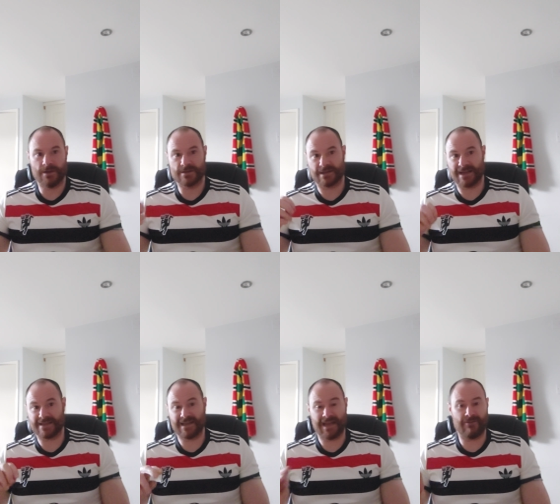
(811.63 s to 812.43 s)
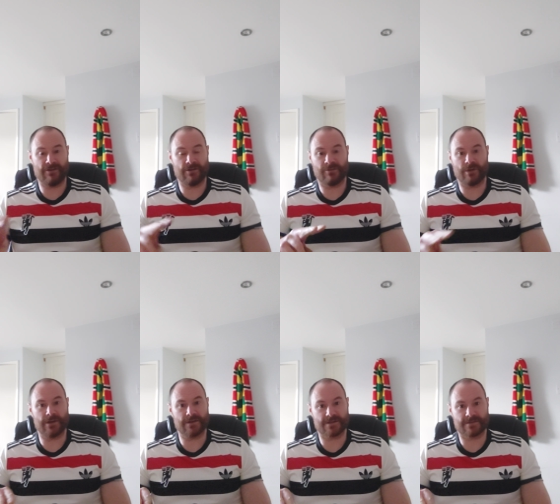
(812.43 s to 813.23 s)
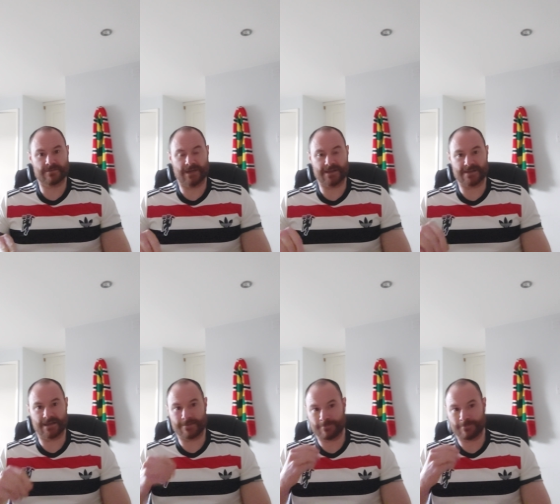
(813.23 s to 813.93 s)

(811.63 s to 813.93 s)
So that's an area of weakness, I'd say.